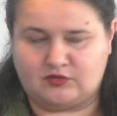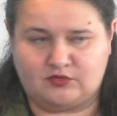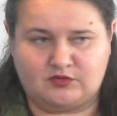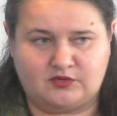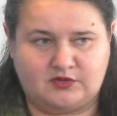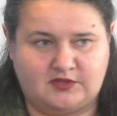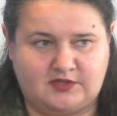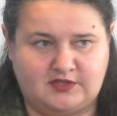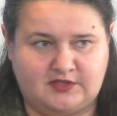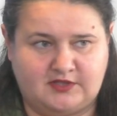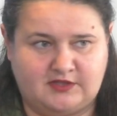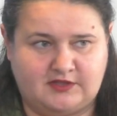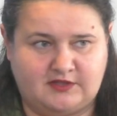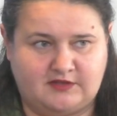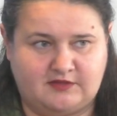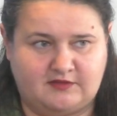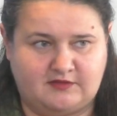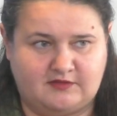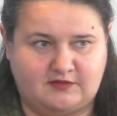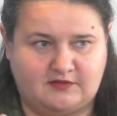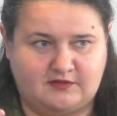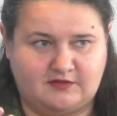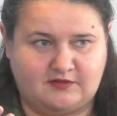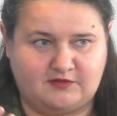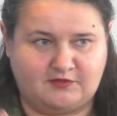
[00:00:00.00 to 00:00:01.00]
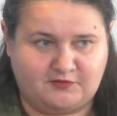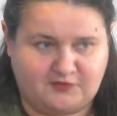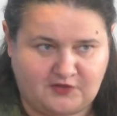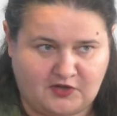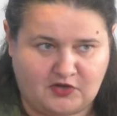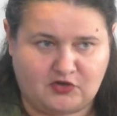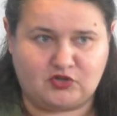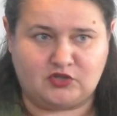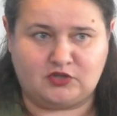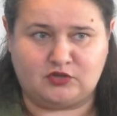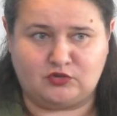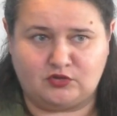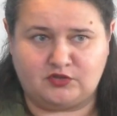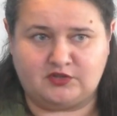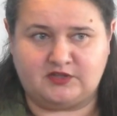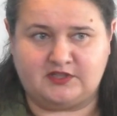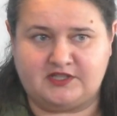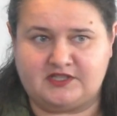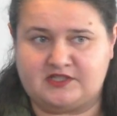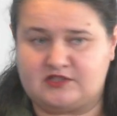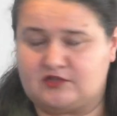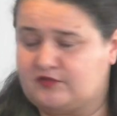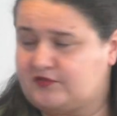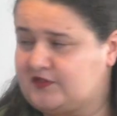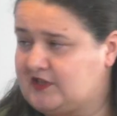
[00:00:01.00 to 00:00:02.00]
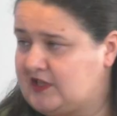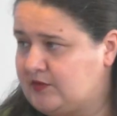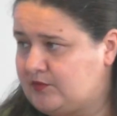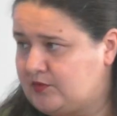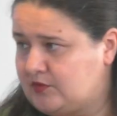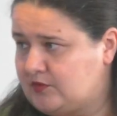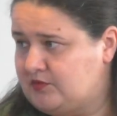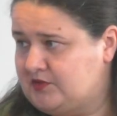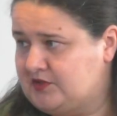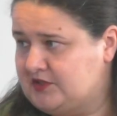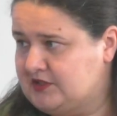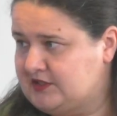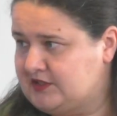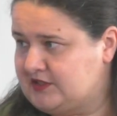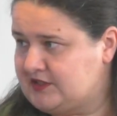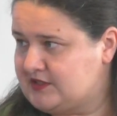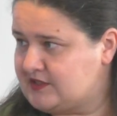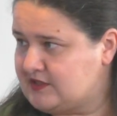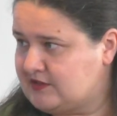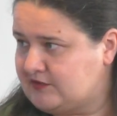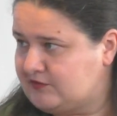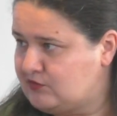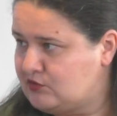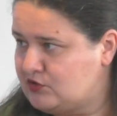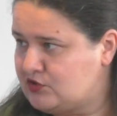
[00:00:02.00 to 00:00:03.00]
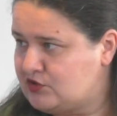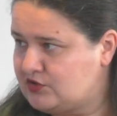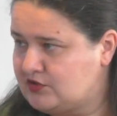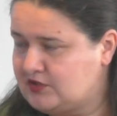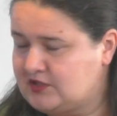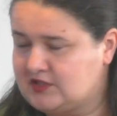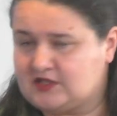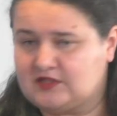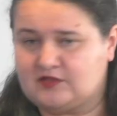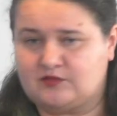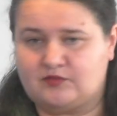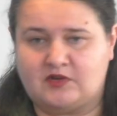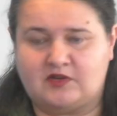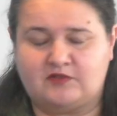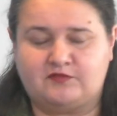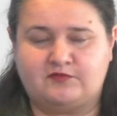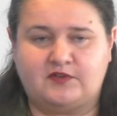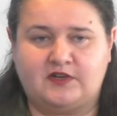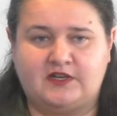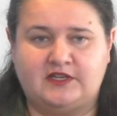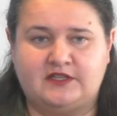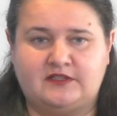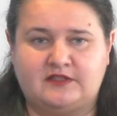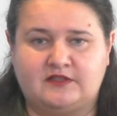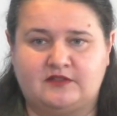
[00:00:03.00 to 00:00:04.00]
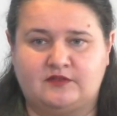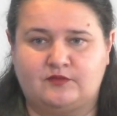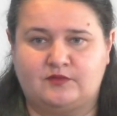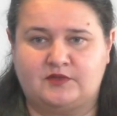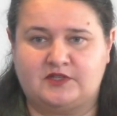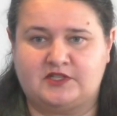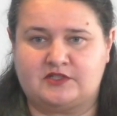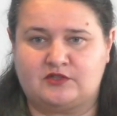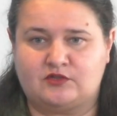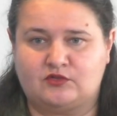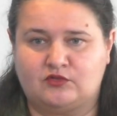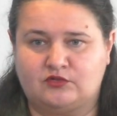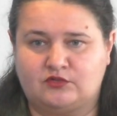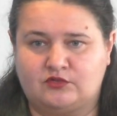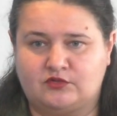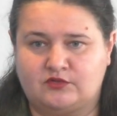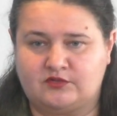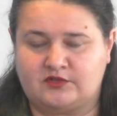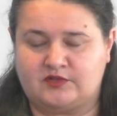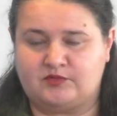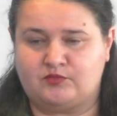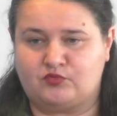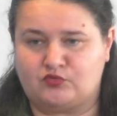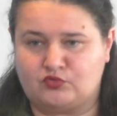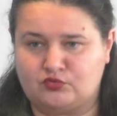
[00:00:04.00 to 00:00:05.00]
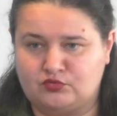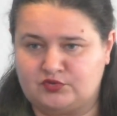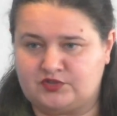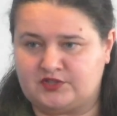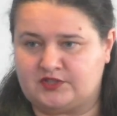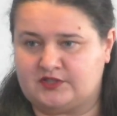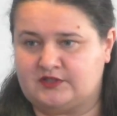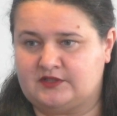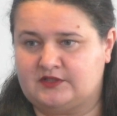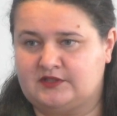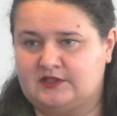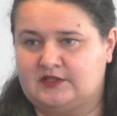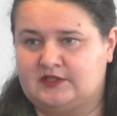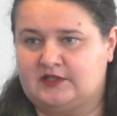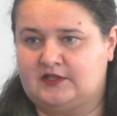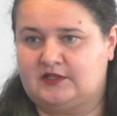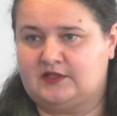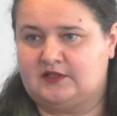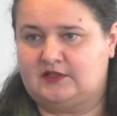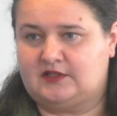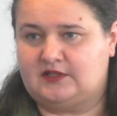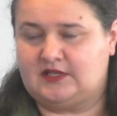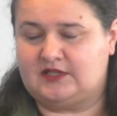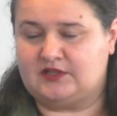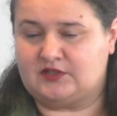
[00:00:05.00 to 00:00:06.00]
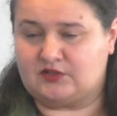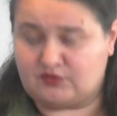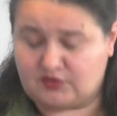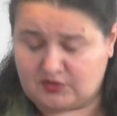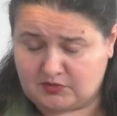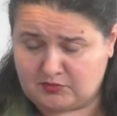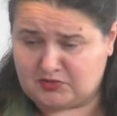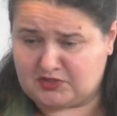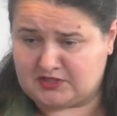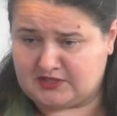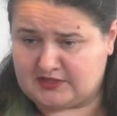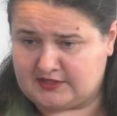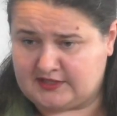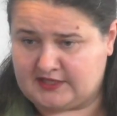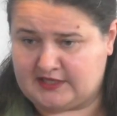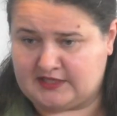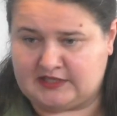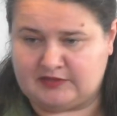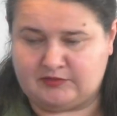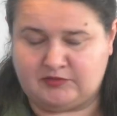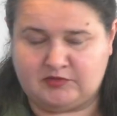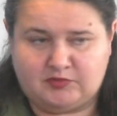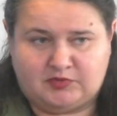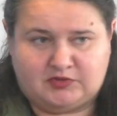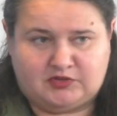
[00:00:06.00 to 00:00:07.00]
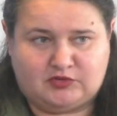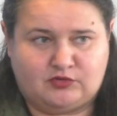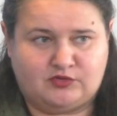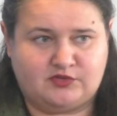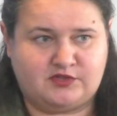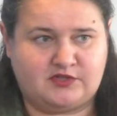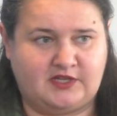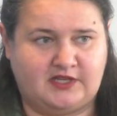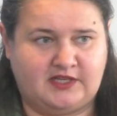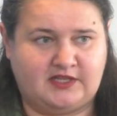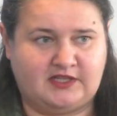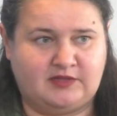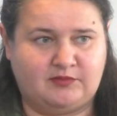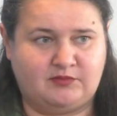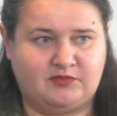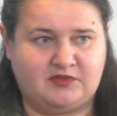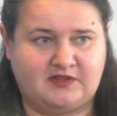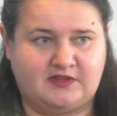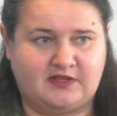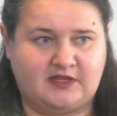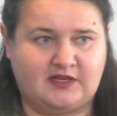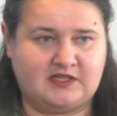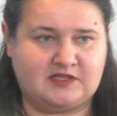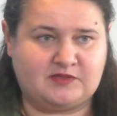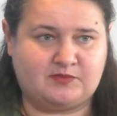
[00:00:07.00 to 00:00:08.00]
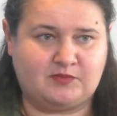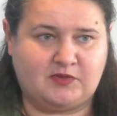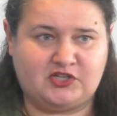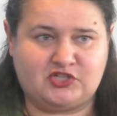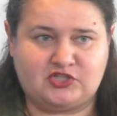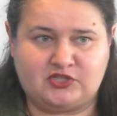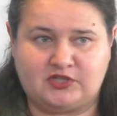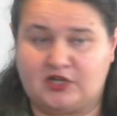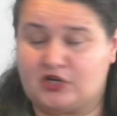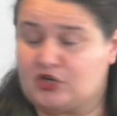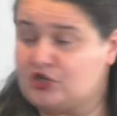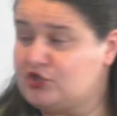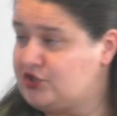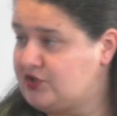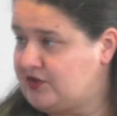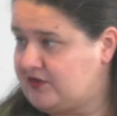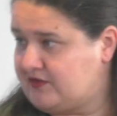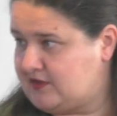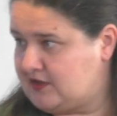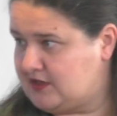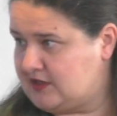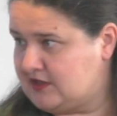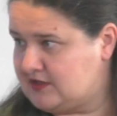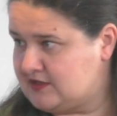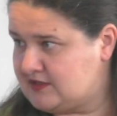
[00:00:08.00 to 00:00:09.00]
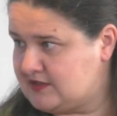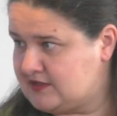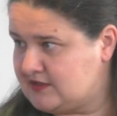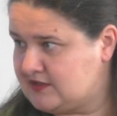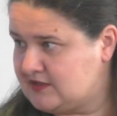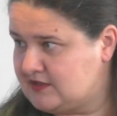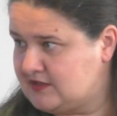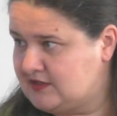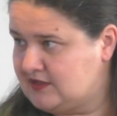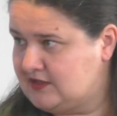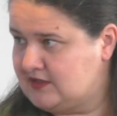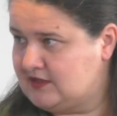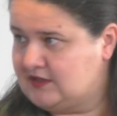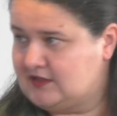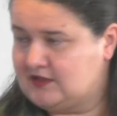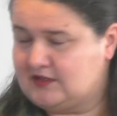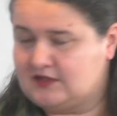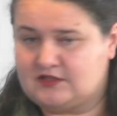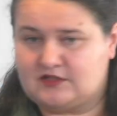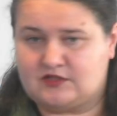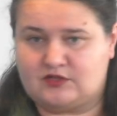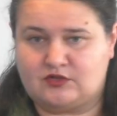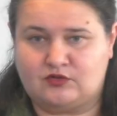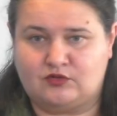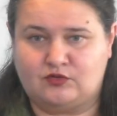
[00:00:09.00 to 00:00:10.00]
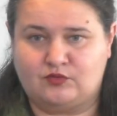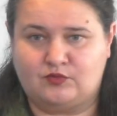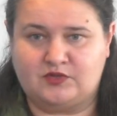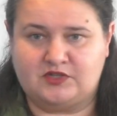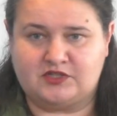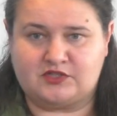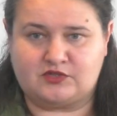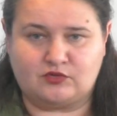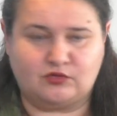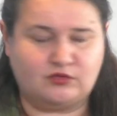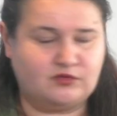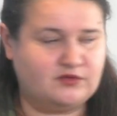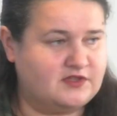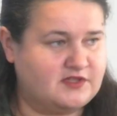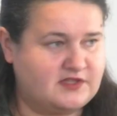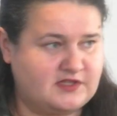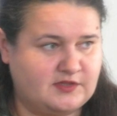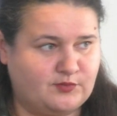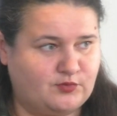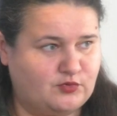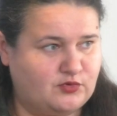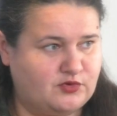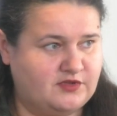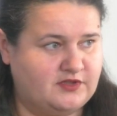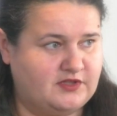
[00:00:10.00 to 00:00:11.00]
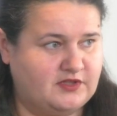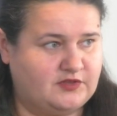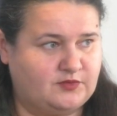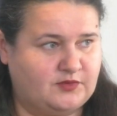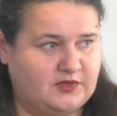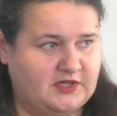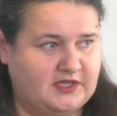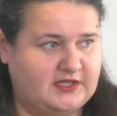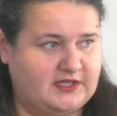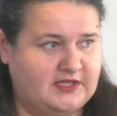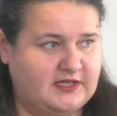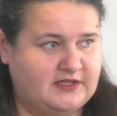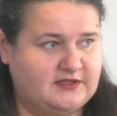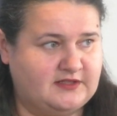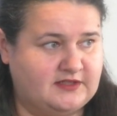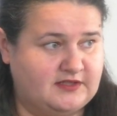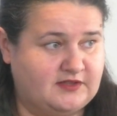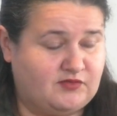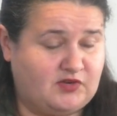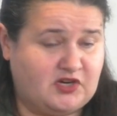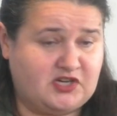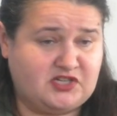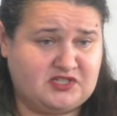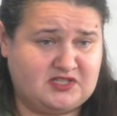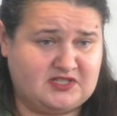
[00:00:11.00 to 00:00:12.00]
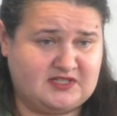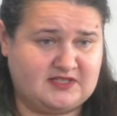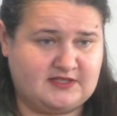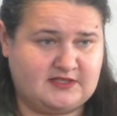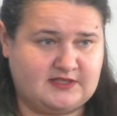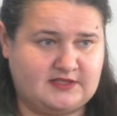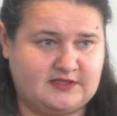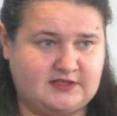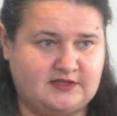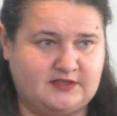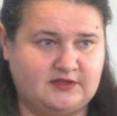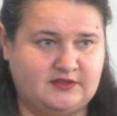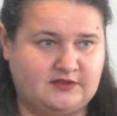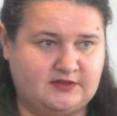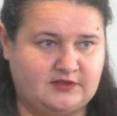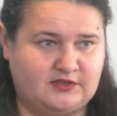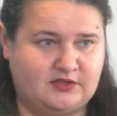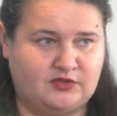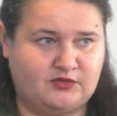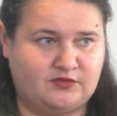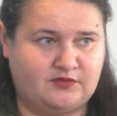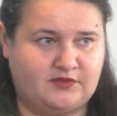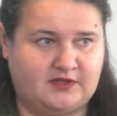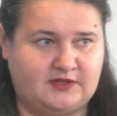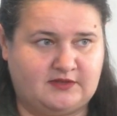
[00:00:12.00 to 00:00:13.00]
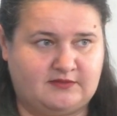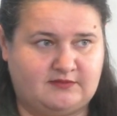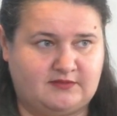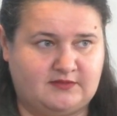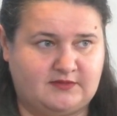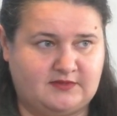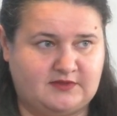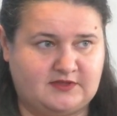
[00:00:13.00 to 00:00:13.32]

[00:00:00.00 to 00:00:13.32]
on the very long list of capabilities. Unfortunately, we are fighting with not only brutal and criminal enemy, but also enemy that is much larger than us. So with all the support that we are getting, Russia is still, you know, they,